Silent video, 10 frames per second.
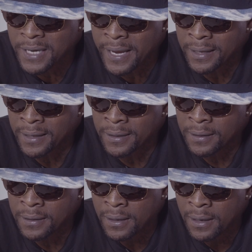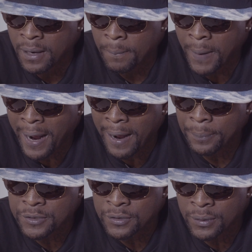taking my
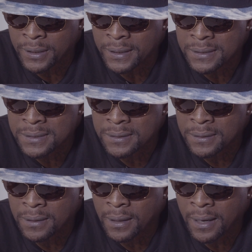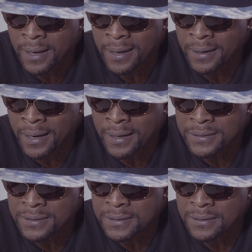opportunities and, and
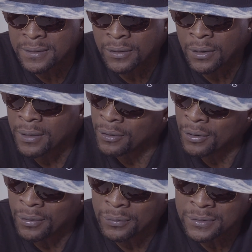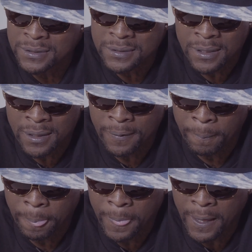just you know just um,